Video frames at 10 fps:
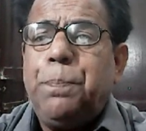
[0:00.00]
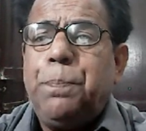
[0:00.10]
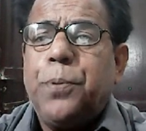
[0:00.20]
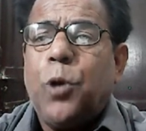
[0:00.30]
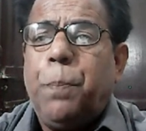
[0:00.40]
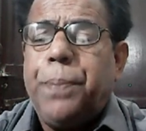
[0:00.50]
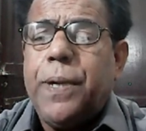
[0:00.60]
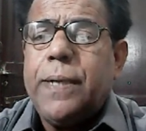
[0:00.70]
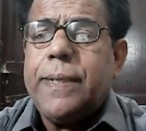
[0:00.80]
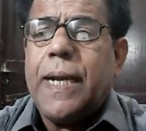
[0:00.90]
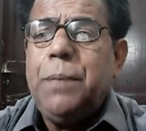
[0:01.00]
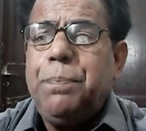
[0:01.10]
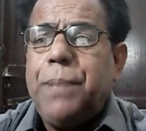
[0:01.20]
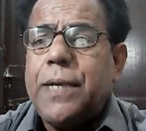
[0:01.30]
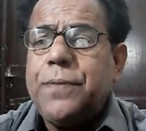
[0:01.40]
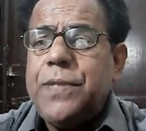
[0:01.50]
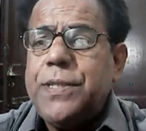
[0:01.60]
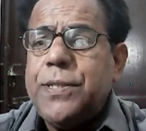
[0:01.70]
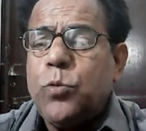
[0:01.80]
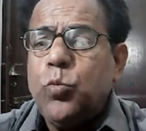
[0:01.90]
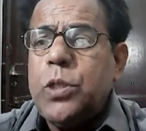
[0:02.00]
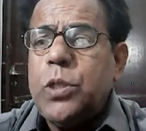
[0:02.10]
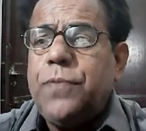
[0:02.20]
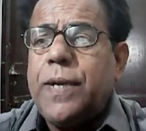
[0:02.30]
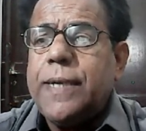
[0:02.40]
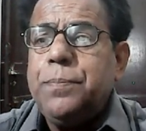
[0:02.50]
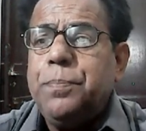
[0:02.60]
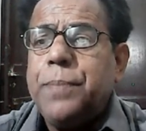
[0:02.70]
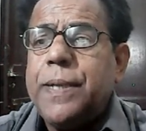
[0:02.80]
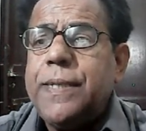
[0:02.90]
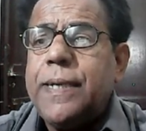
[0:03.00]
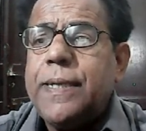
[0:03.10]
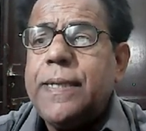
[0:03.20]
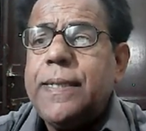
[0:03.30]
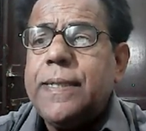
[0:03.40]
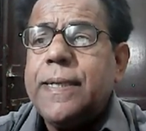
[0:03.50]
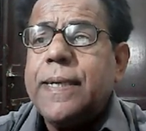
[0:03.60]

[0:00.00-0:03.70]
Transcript: proper time between two events measured in